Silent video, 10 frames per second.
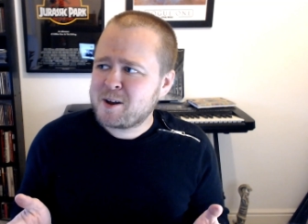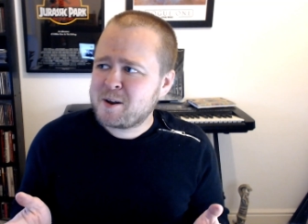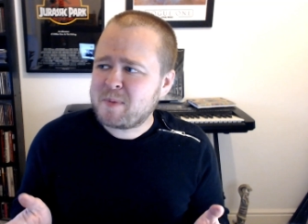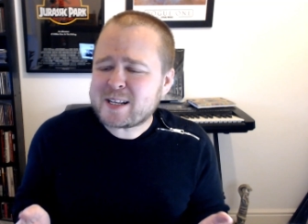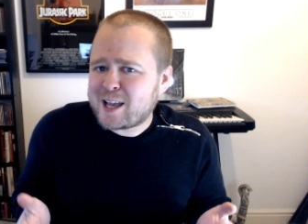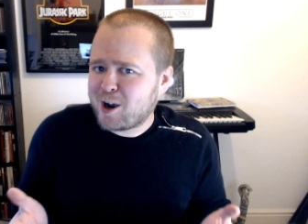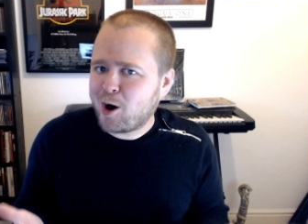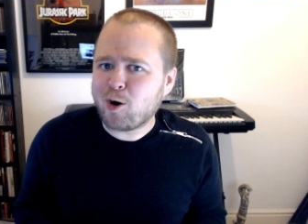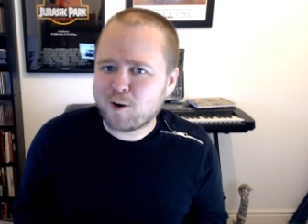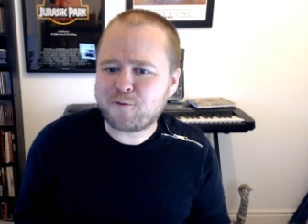it's a
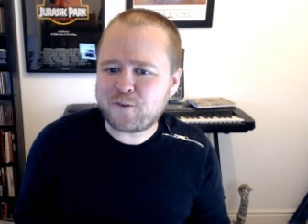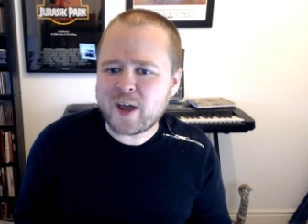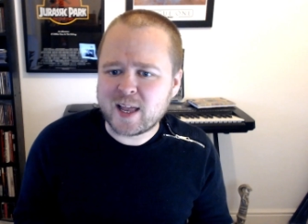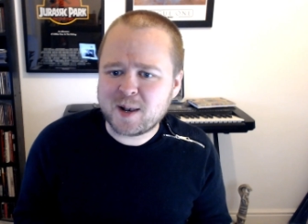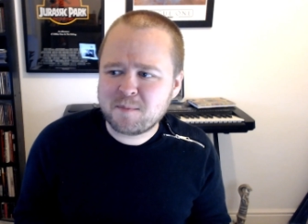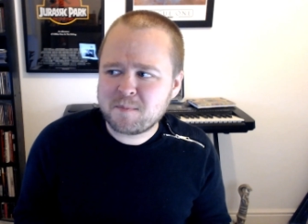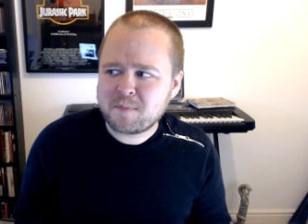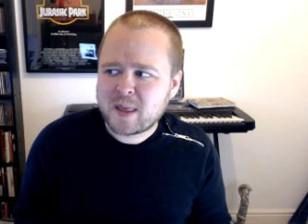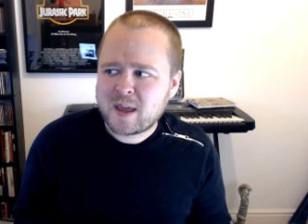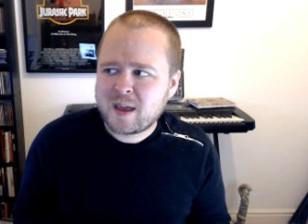long film,
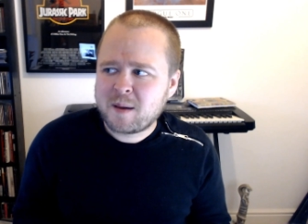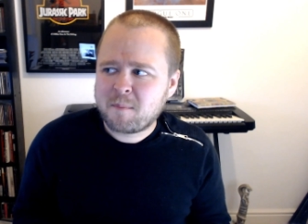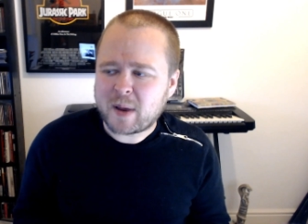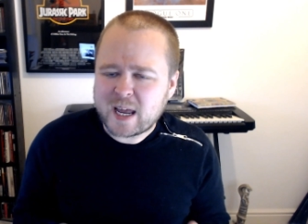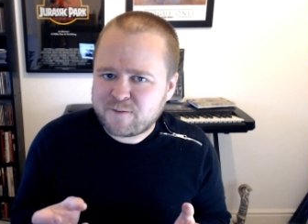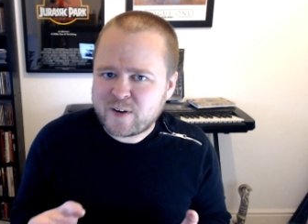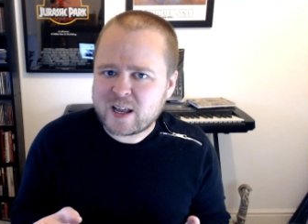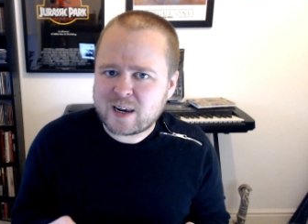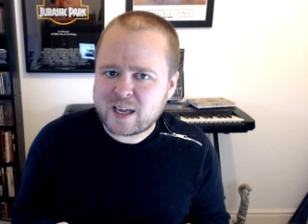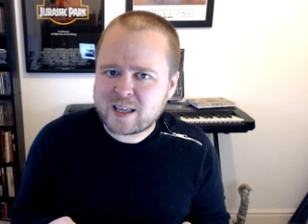but I
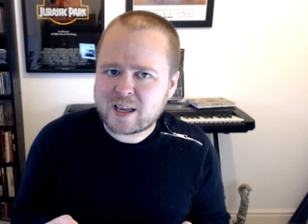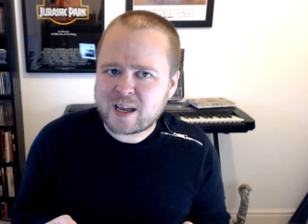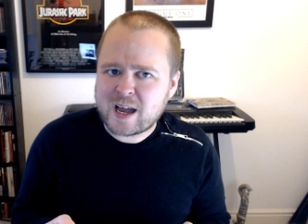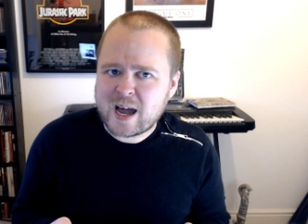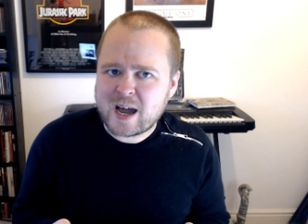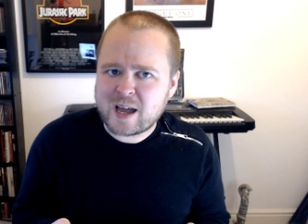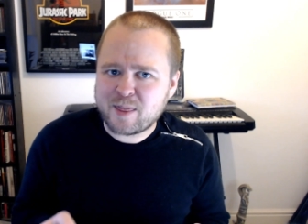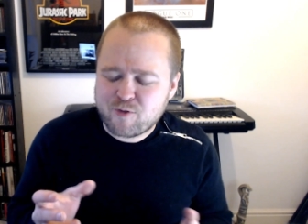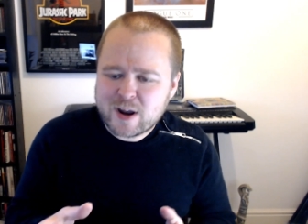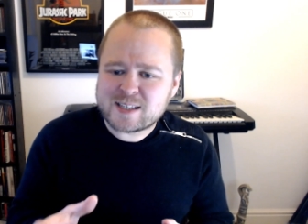felt like
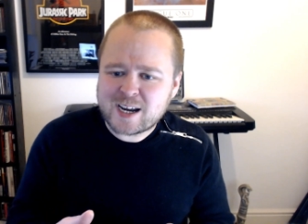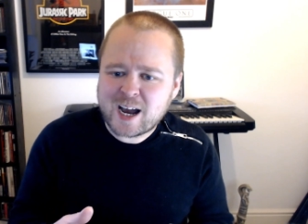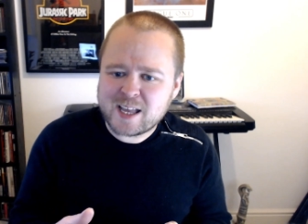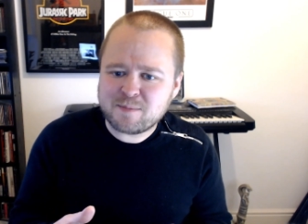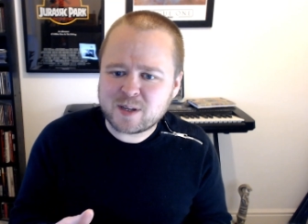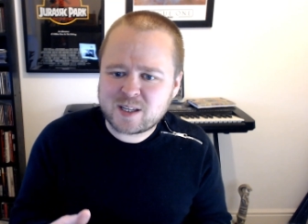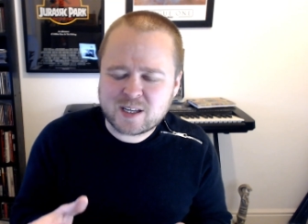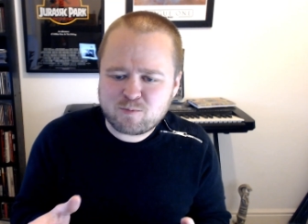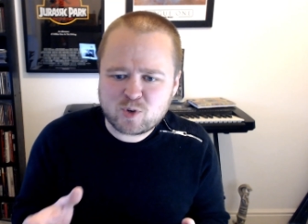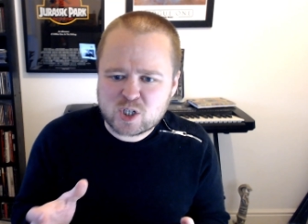the runtime
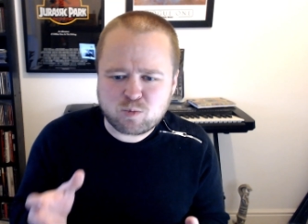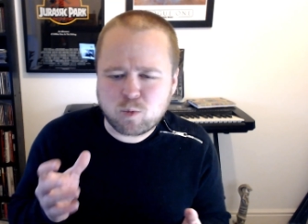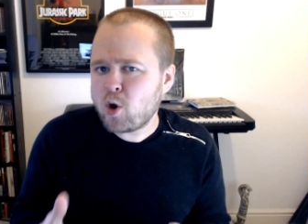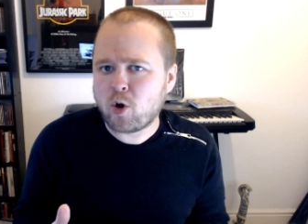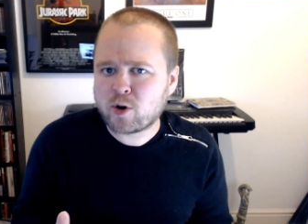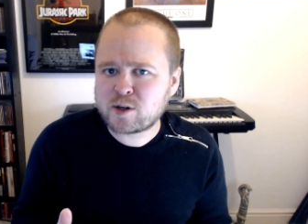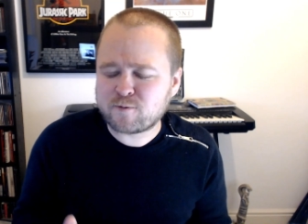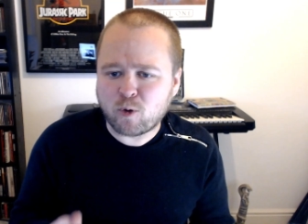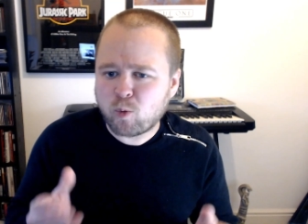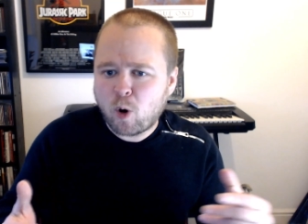just worked
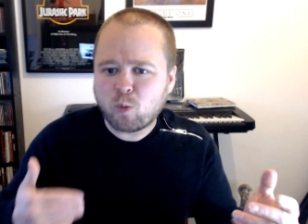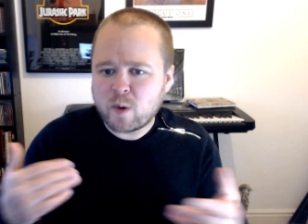for what we